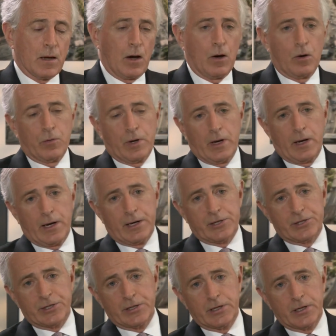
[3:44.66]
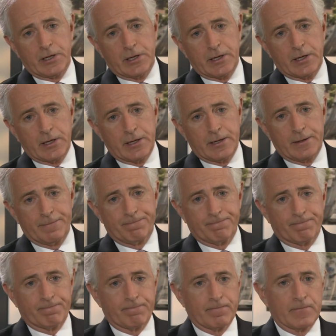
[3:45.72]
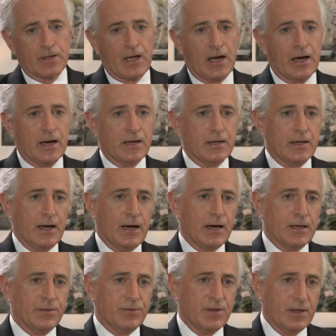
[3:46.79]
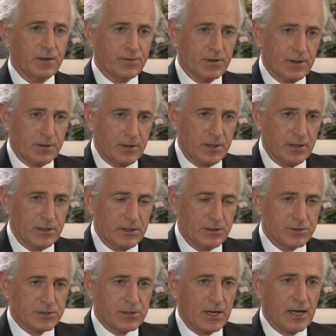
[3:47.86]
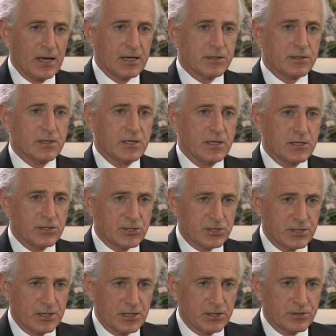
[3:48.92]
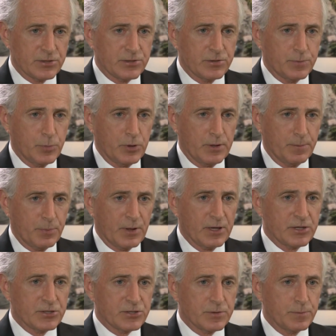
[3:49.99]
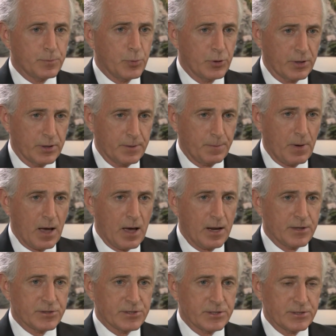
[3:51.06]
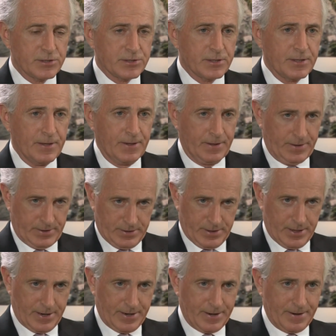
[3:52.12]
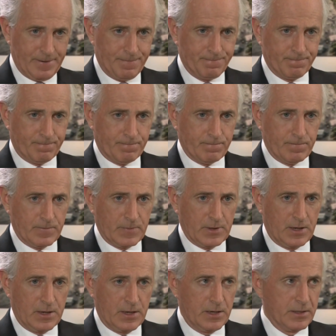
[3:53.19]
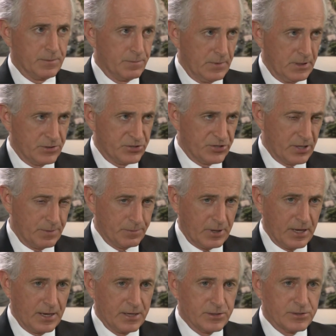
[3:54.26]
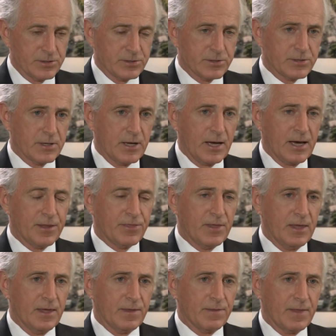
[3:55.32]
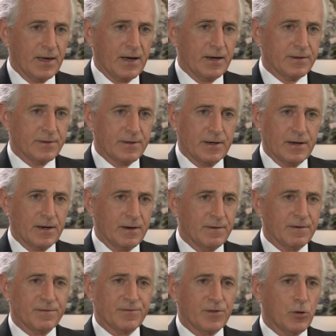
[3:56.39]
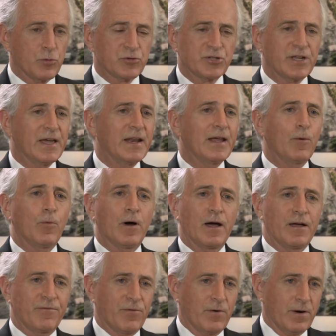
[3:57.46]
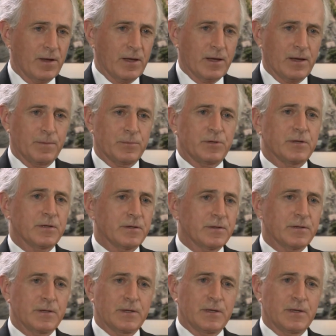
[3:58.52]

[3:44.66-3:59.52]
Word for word: Oh, gosh. Uh, I, I think that he's had the instincts to put in place some pretty good policies. Um, uh, in, in some cases. I think that uh, if there was any way for him to,